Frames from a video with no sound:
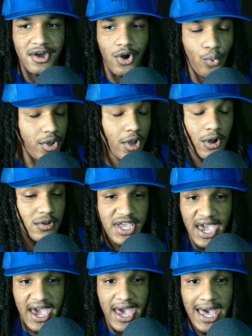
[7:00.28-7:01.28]
we only
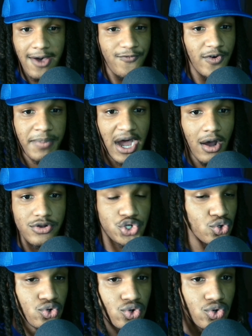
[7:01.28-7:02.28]
have about
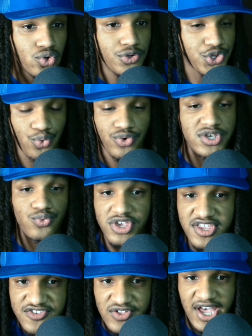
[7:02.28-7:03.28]
two, three
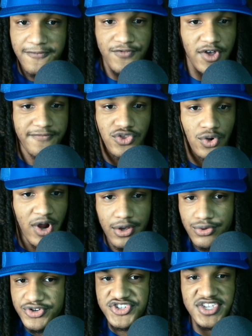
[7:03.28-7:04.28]
weeks left of the
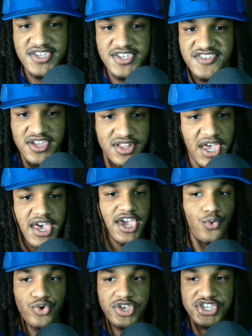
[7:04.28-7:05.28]
regular season,
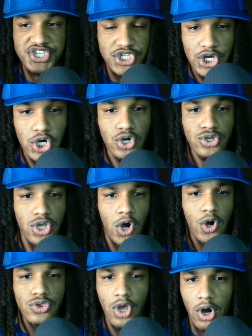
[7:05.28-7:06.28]
and we still
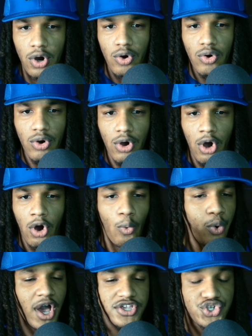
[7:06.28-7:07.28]
don't know
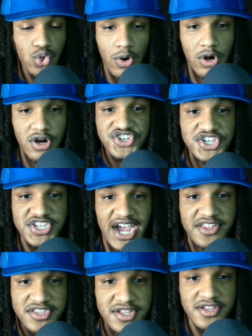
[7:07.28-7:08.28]
what Georgia's
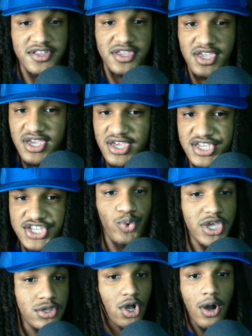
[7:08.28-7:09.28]
identity is.
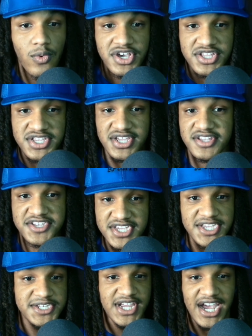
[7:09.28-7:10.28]
We know what
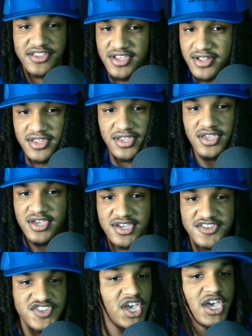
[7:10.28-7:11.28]
Tennessee's identity
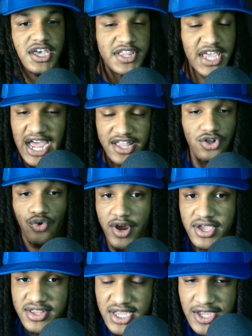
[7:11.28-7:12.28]
is, they got a
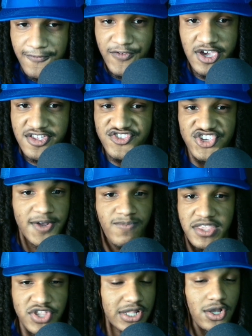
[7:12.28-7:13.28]
great defense.
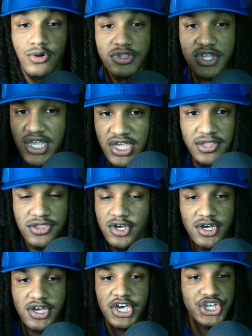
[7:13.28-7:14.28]
They don't need
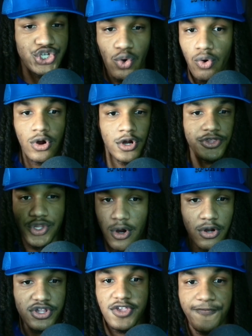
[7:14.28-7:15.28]
to score
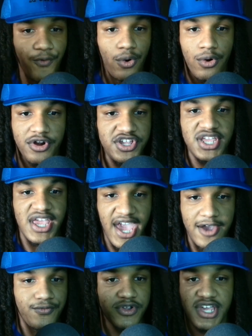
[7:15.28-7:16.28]
30, 40
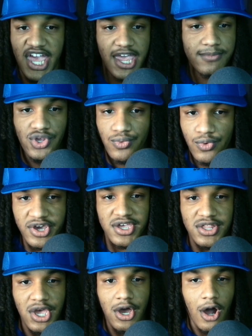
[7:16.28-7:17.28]
every game to win.